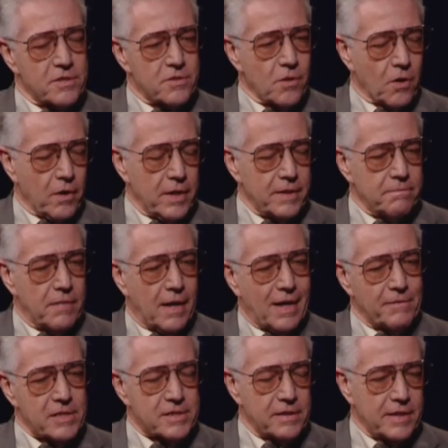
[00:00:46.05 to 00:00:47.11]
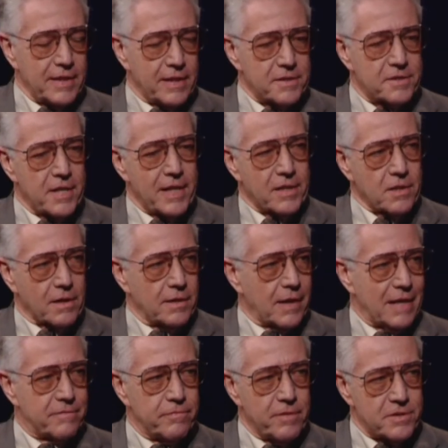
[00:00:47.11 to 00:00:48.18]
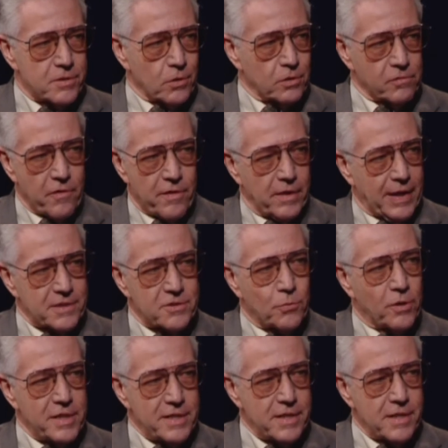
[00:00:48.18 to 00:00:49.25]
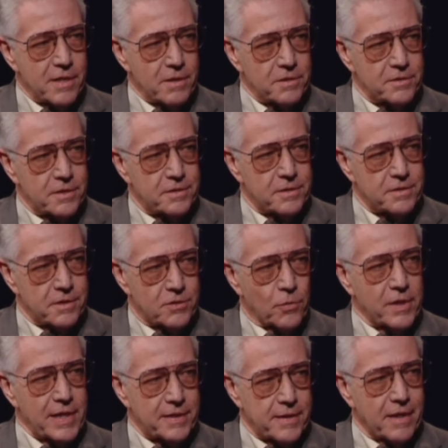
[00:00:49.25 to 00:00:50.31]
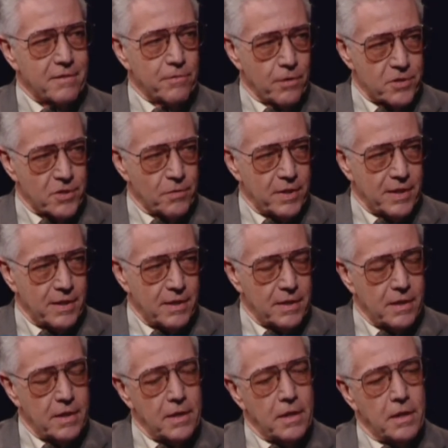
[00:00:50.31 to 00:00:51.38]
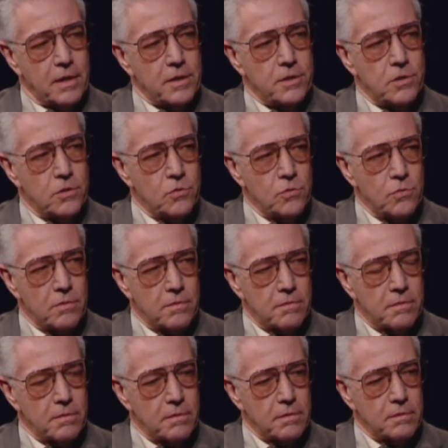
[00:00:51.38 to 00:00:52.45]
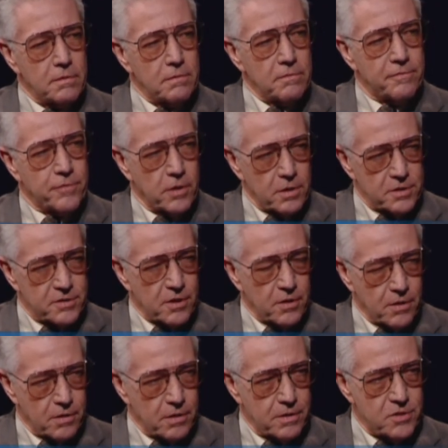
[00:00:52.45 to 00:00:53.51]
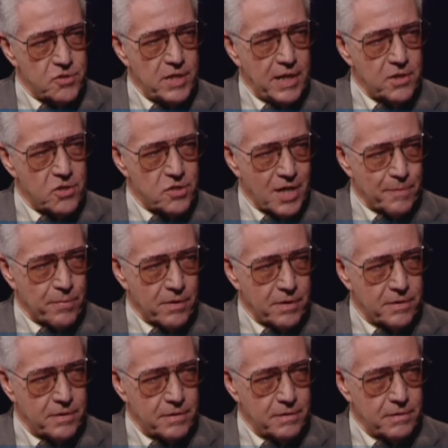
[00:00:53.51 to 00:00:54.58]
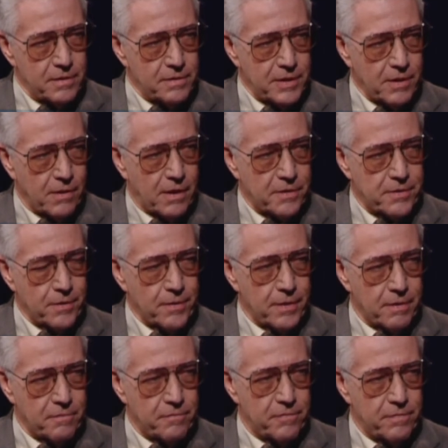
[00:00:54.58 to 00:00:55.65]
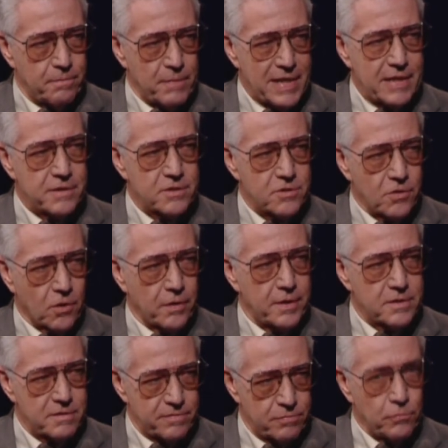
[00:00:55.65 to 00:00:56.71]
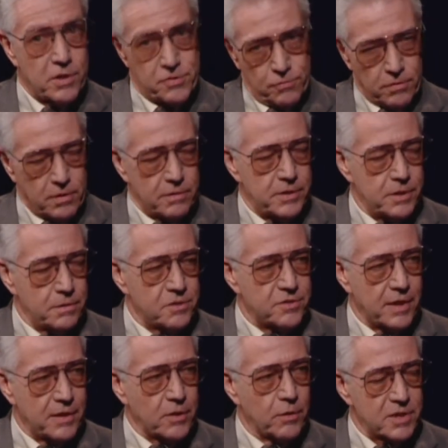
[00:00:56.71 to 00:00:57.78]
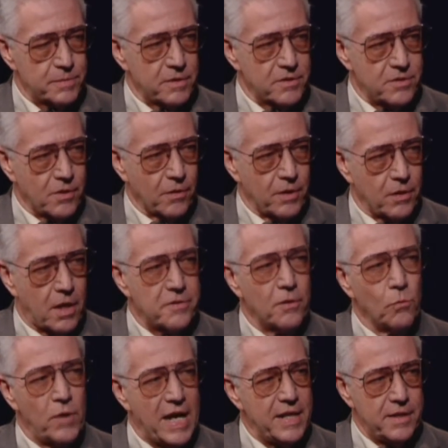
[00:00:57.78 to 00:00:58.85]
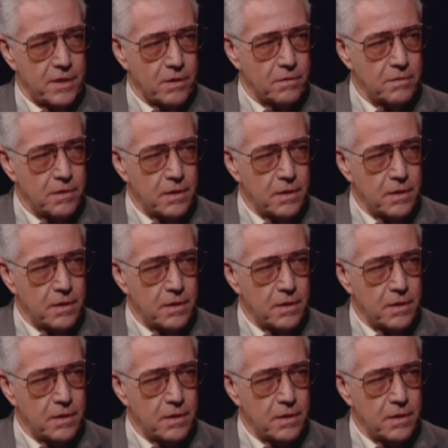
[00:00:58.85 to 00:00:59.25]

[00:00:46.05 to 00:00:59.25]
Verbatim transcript: Story obviously has taken on a life of its own over the last twenty years. This is the twentieth anniversary. You first heard Jean Shepherd, the author of many of the stories which were used in the Christmas Story, on the radio,